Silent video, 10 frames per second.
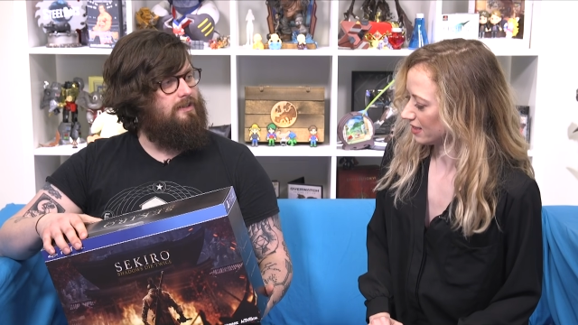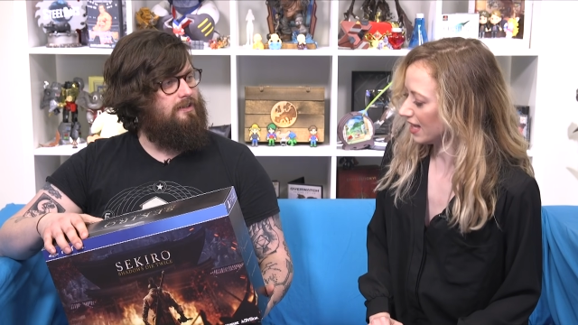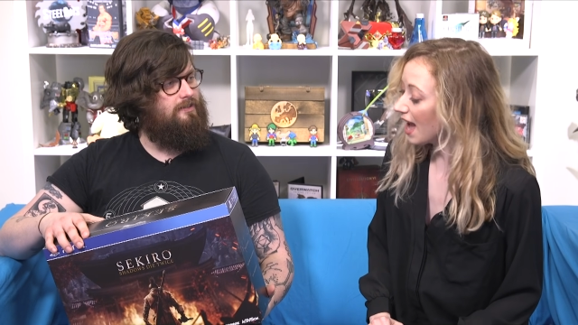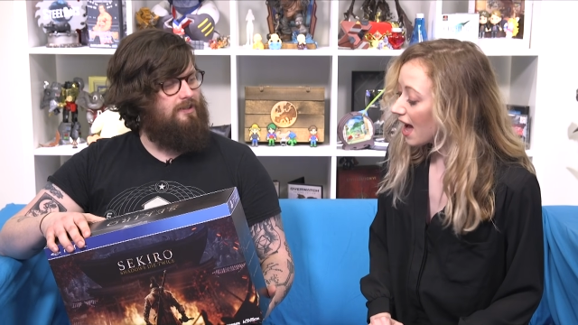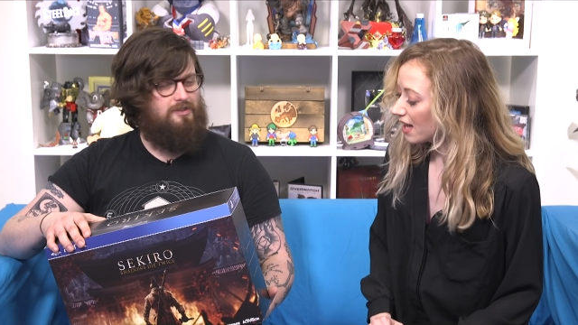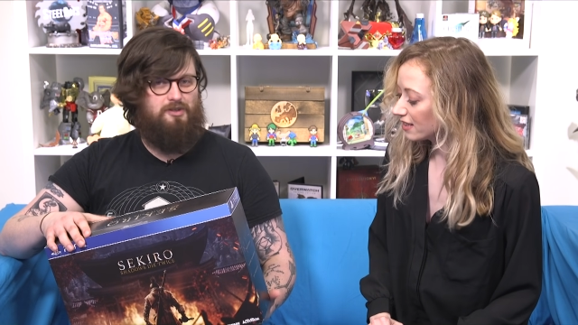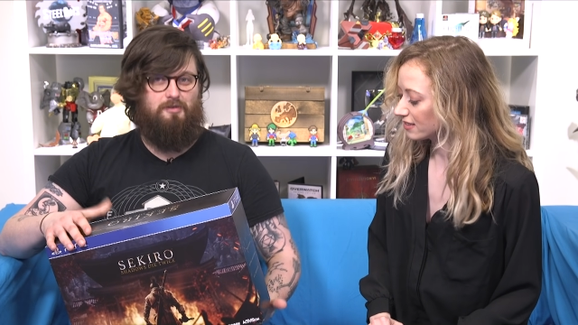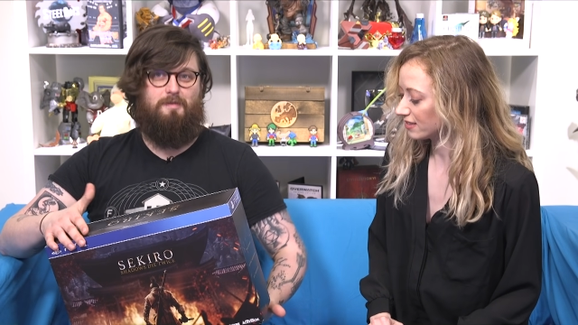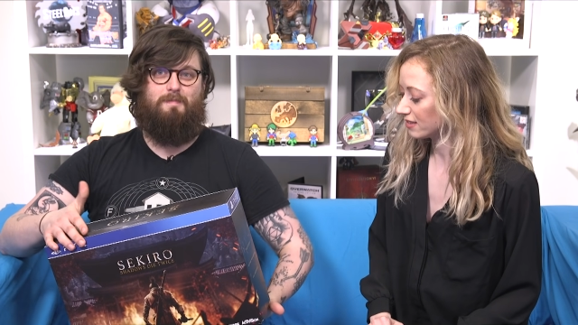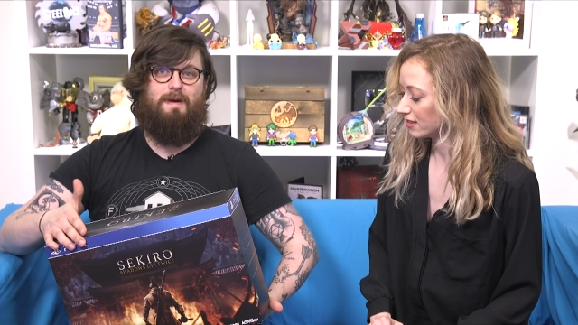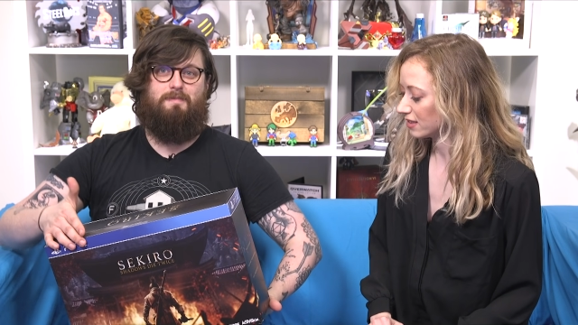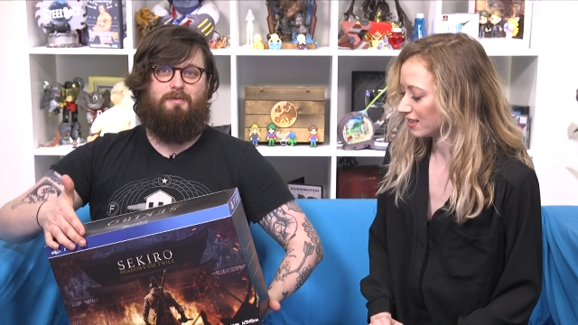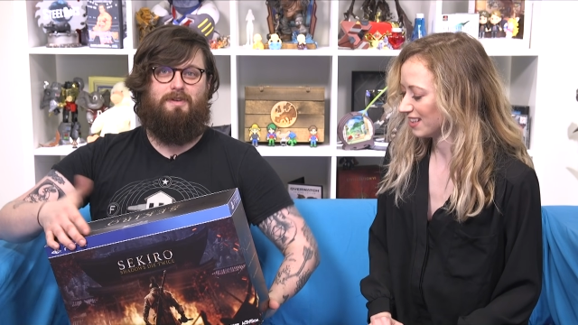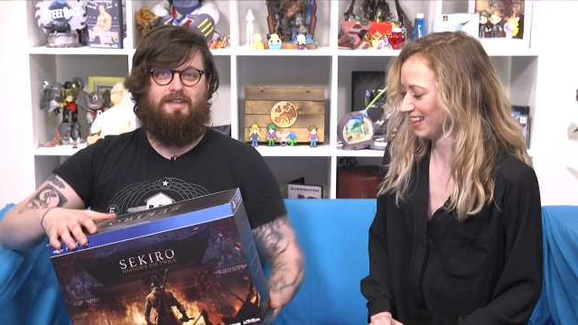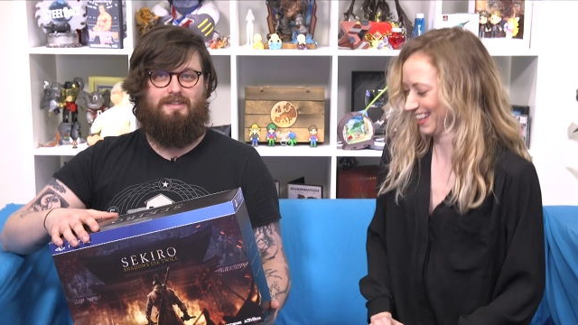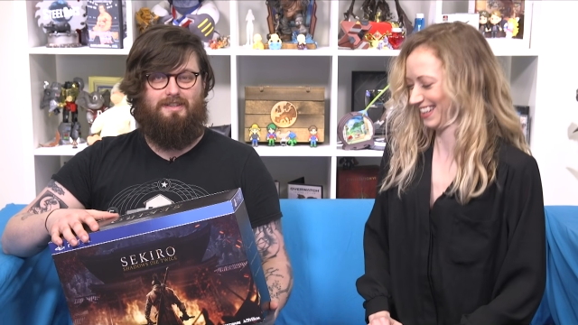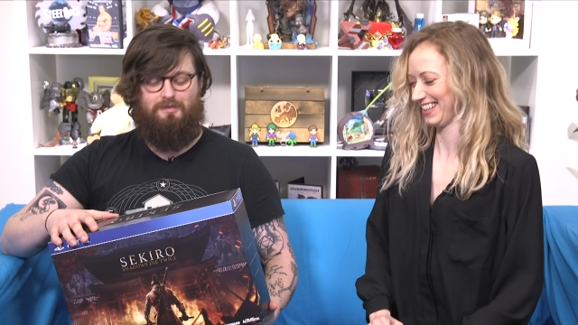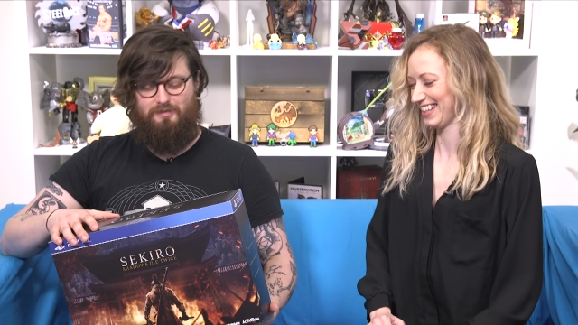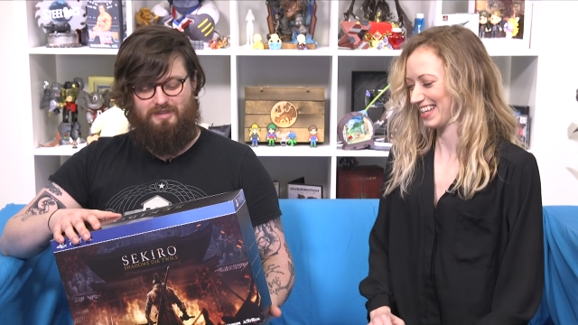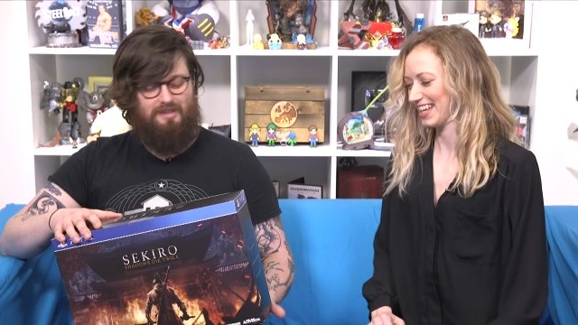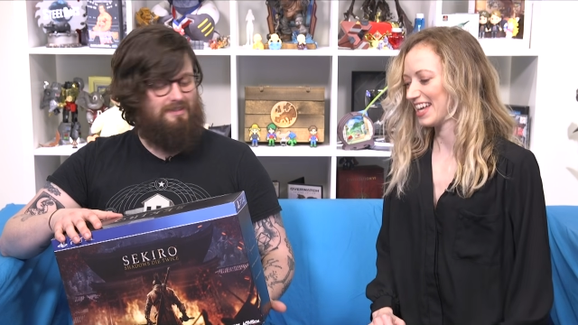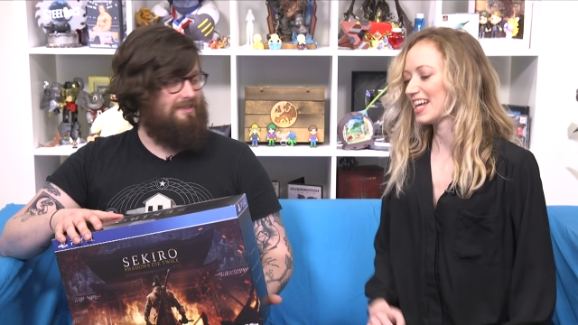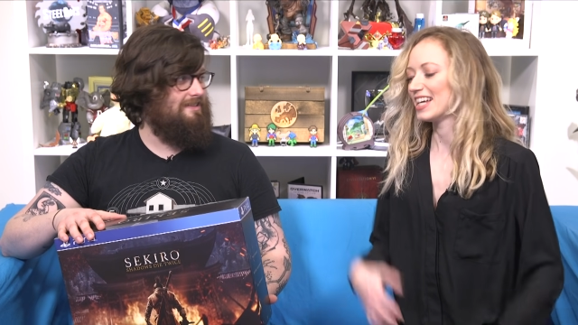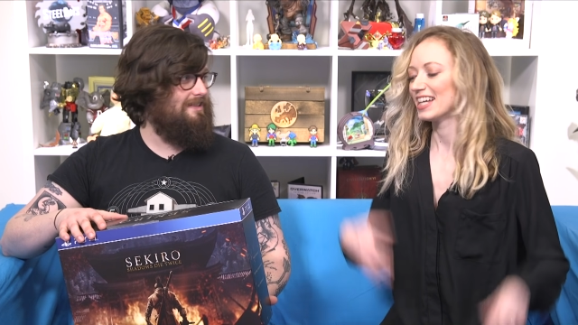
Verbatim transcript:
Speaker 1: Yeah. But do you remember what you did with Ceaseless